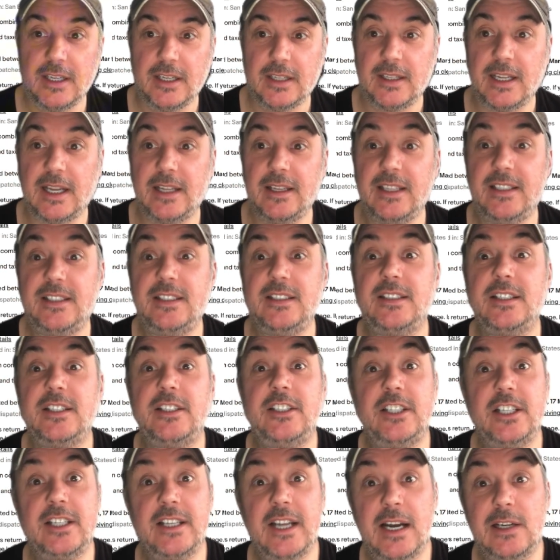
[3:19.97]
Now, this is a
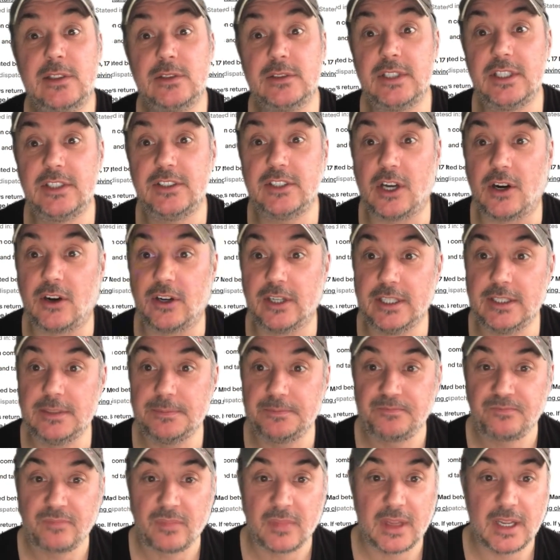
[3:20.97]
Chanel design,
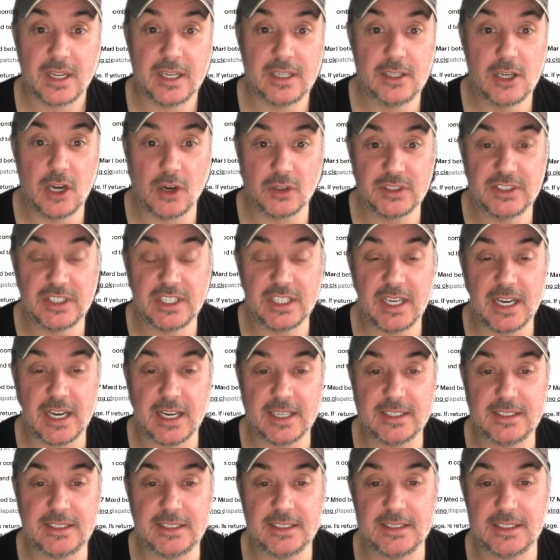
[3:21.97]
a
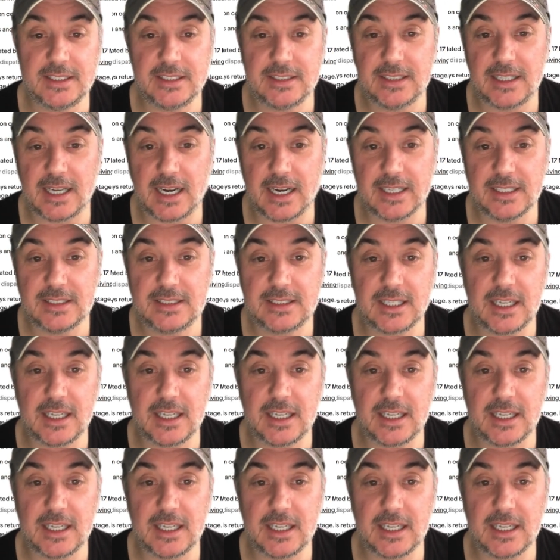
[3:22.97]
1980s in date,